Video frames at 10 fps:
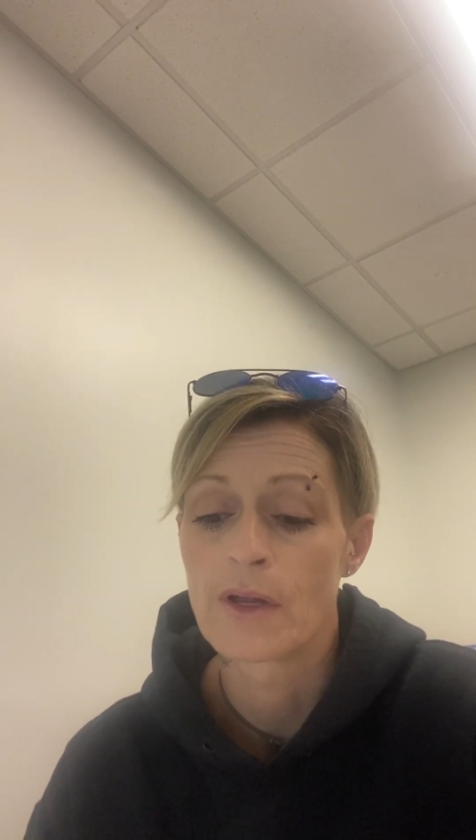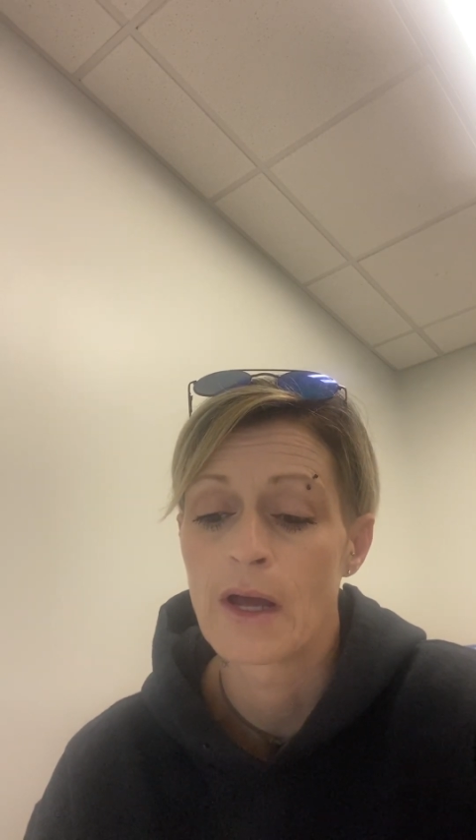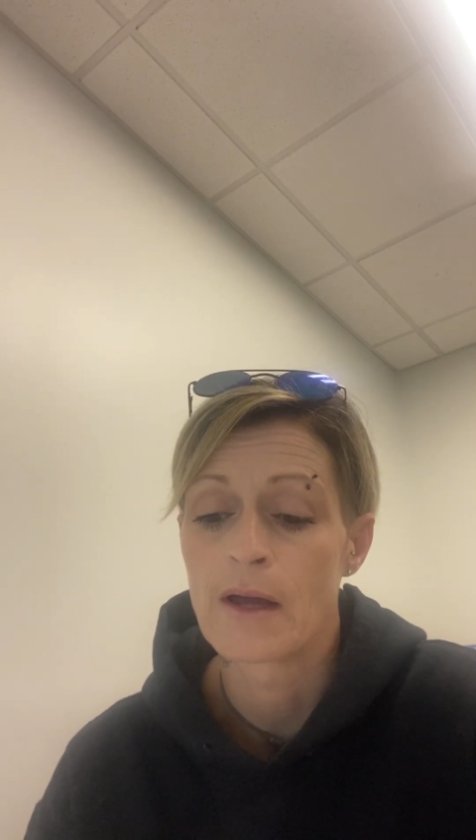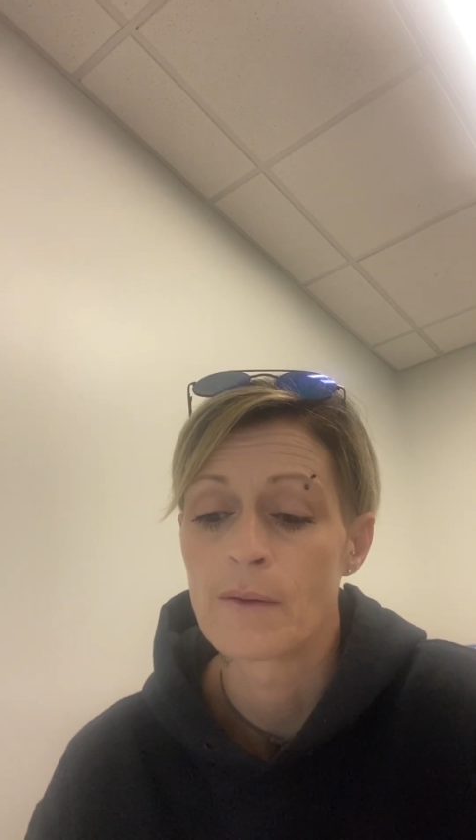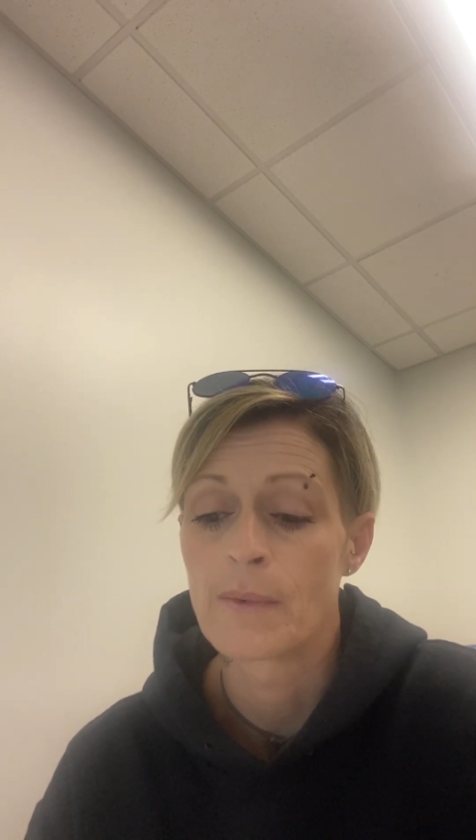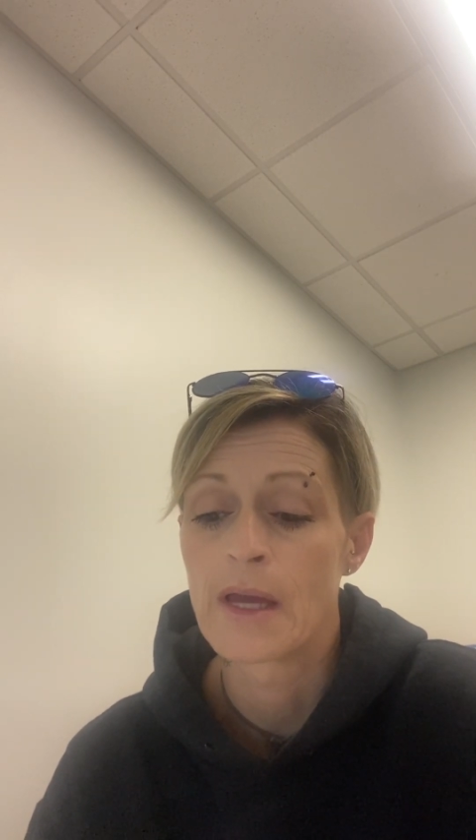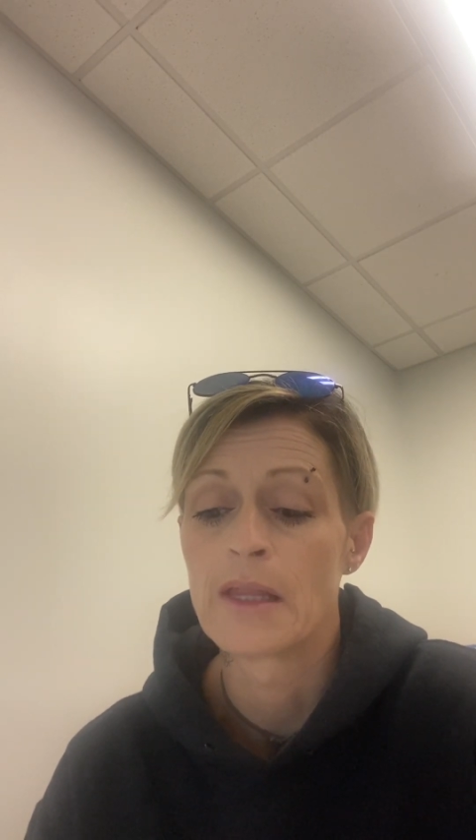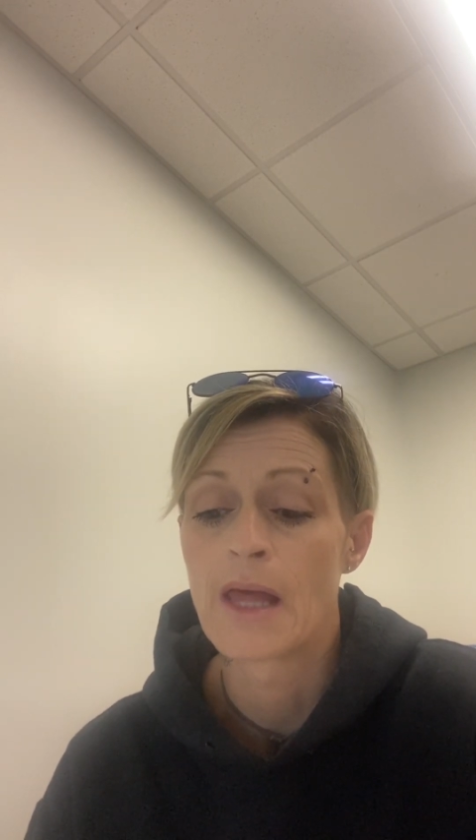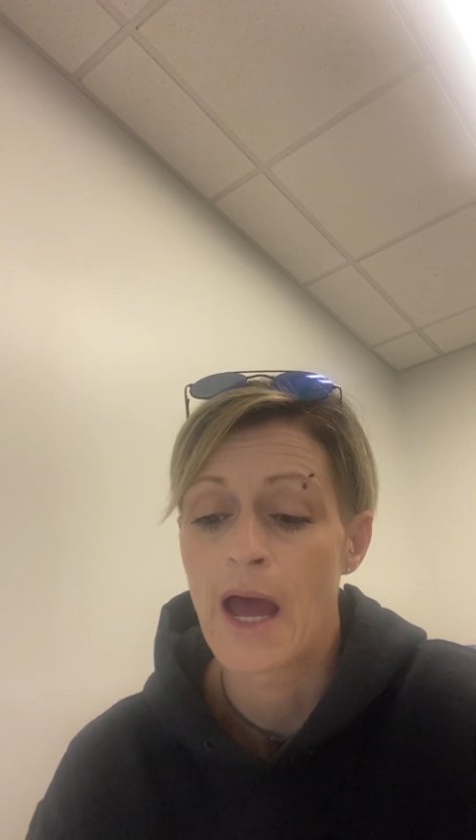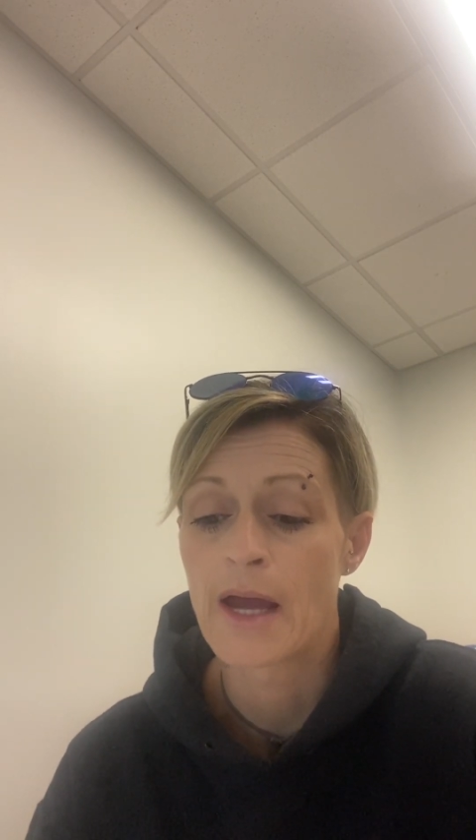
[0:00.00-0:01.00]
in
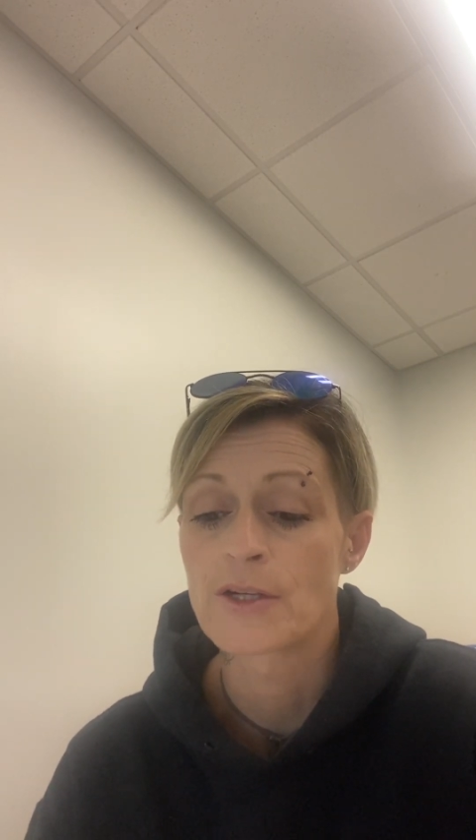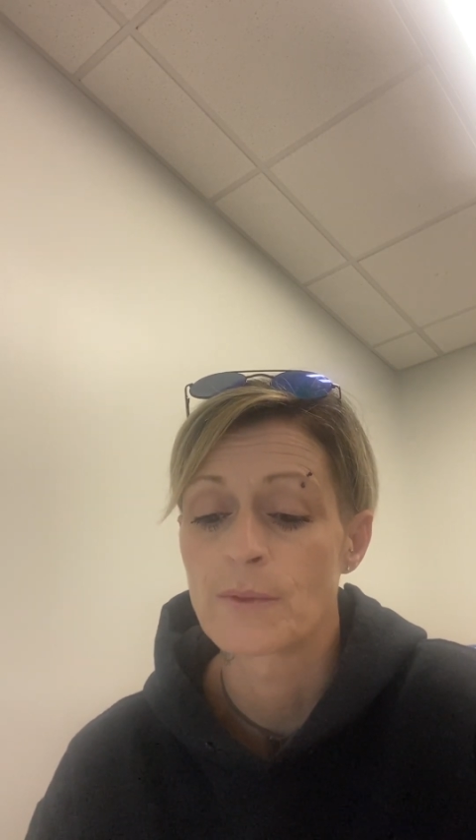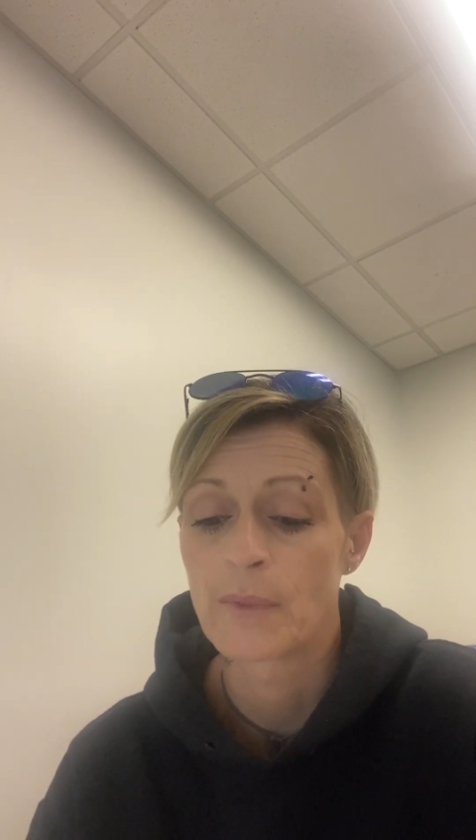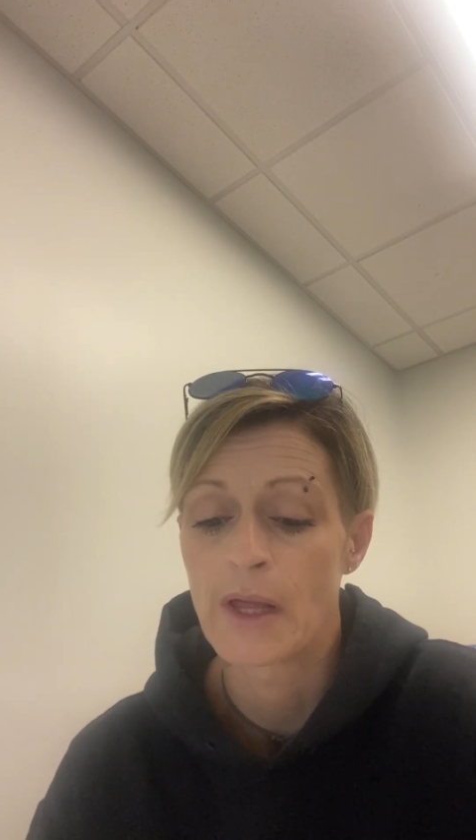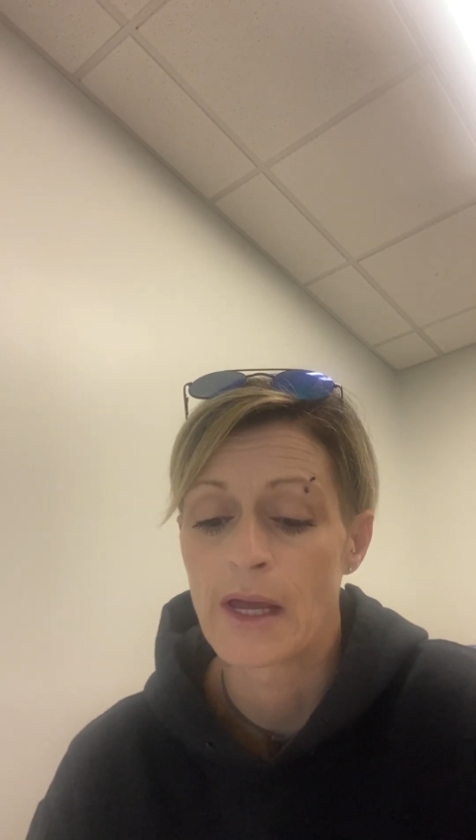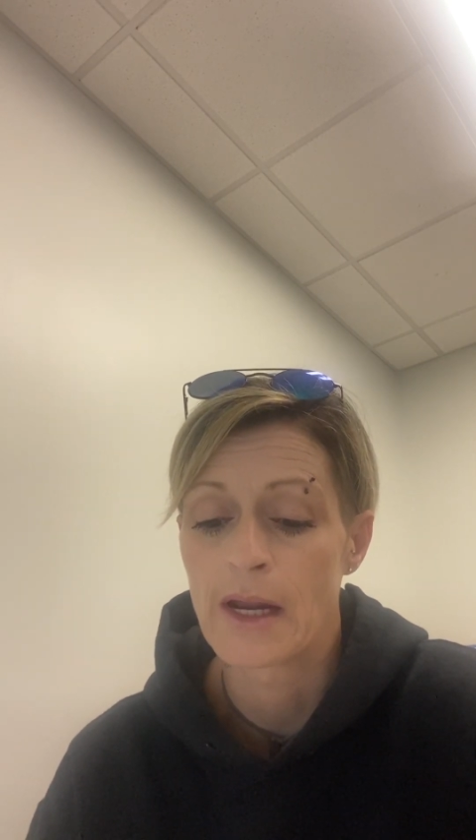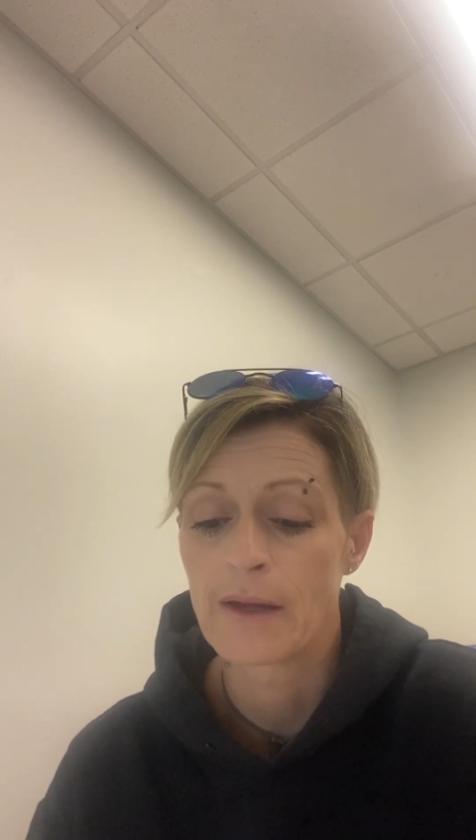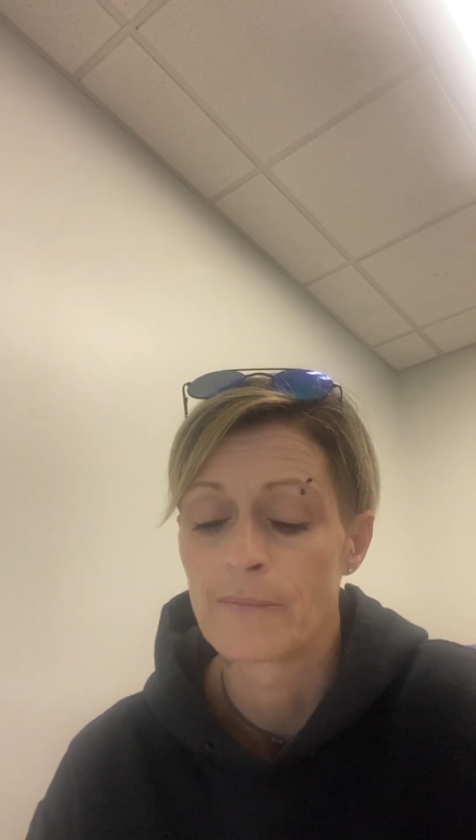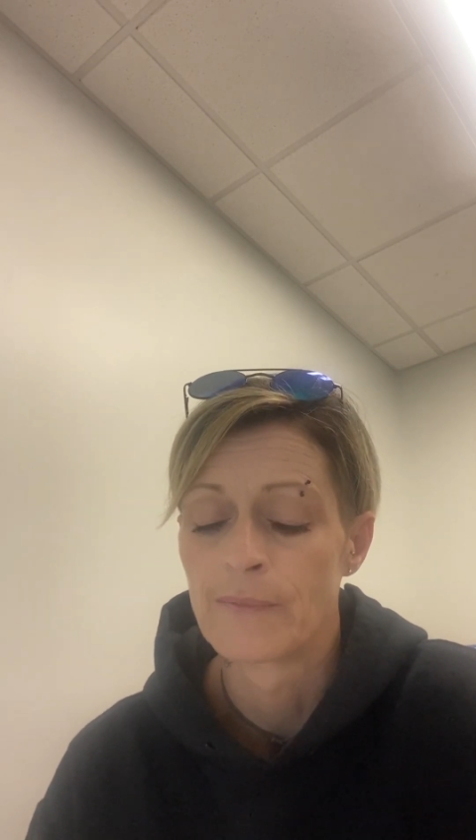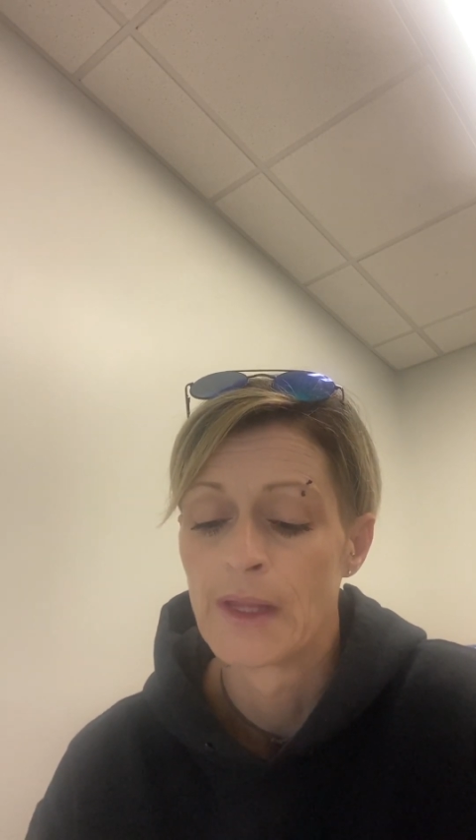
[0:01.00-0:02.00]
the action planning.